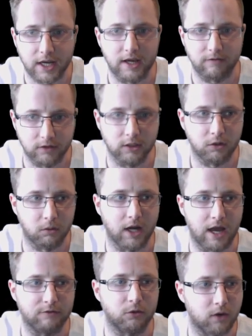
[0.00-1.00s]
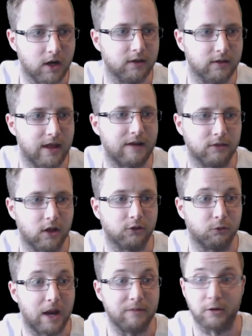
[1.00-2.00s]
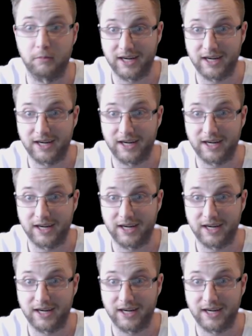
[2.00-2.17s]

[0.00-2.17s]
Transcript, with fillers: I definitely don't want to have to run into that Velociraptor,